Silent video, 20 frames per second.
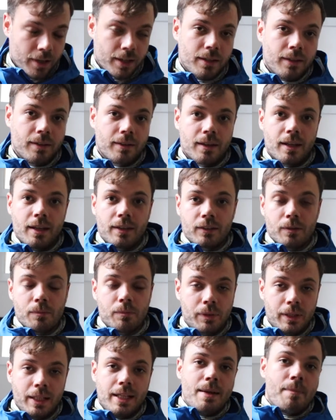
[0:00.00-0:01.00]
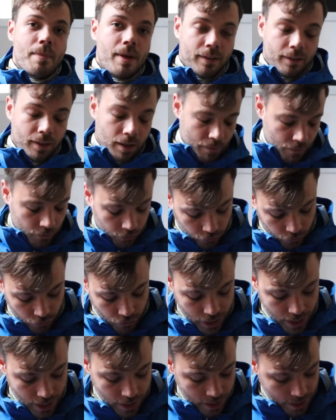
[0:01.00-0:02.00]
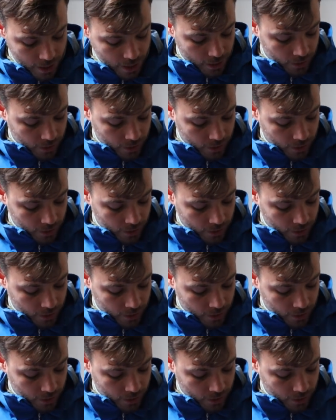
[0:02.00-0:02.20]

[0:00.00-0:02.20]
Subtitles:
and it's completely messed up the screen.